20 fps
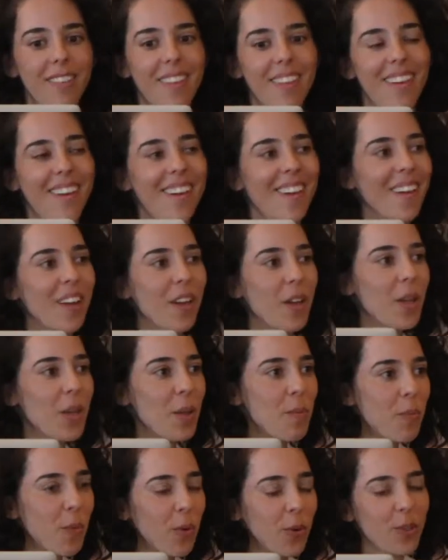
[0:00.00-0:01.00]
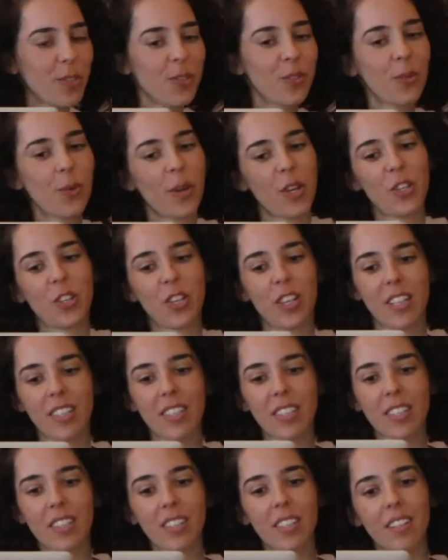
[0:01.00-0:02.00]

the important questions,